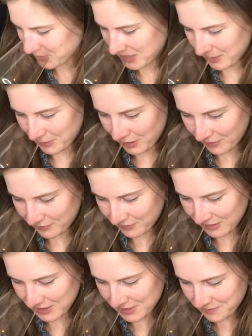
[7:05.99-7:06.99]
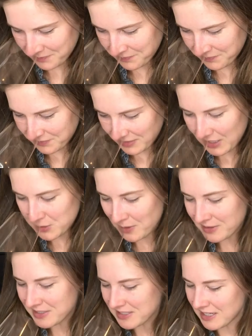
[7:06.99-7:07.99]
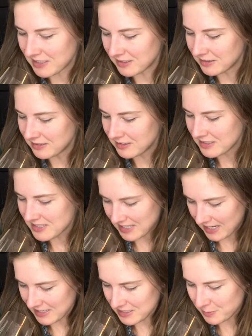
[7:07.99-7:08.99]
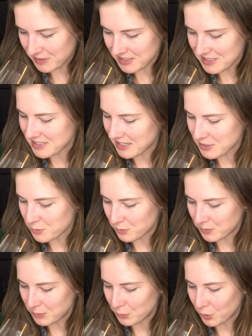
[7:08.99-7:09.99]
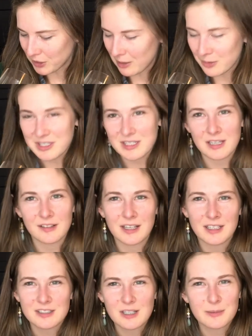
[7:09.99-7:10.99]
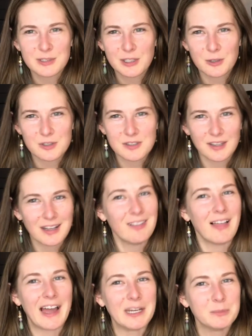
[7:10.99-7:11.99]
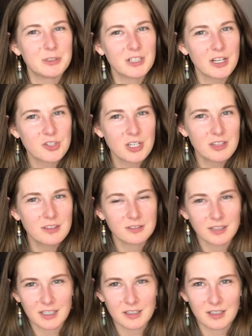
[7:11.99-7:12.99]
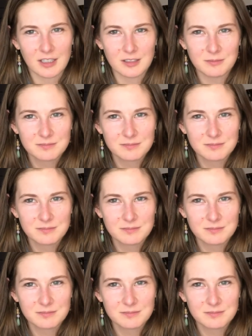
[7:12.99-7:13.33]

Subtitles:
coming off of this, as well as like zest, but the zest would be more, I would say, like it almost goes in like a lime direction than like a